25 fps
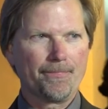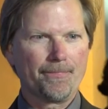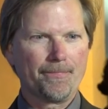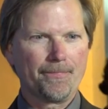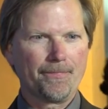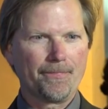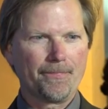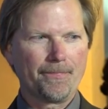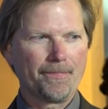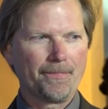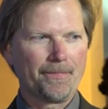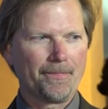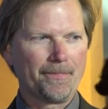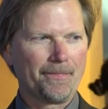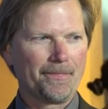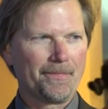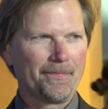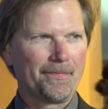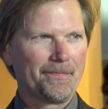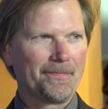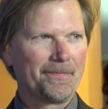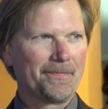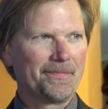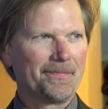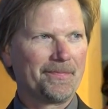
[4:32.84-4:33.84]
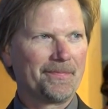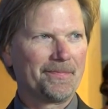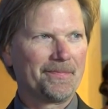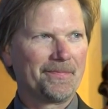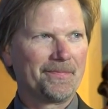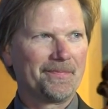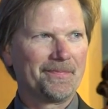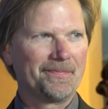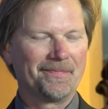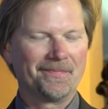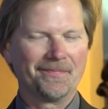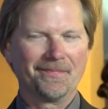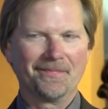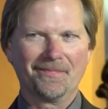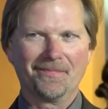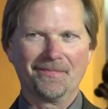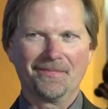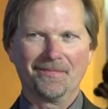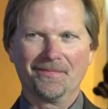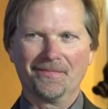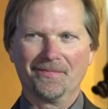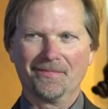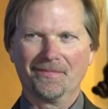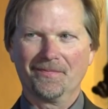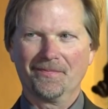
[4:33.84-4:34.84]

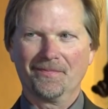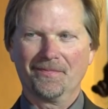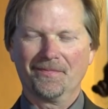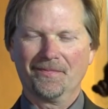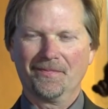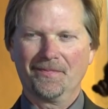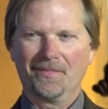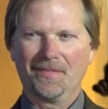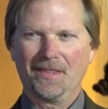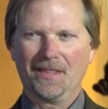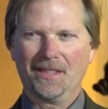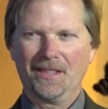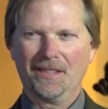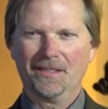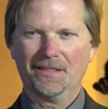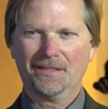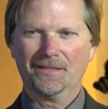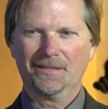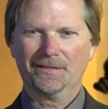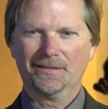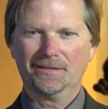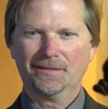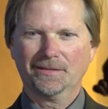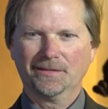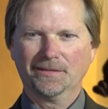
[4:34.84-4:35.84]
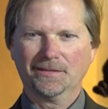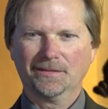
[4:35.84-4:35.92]
(silent)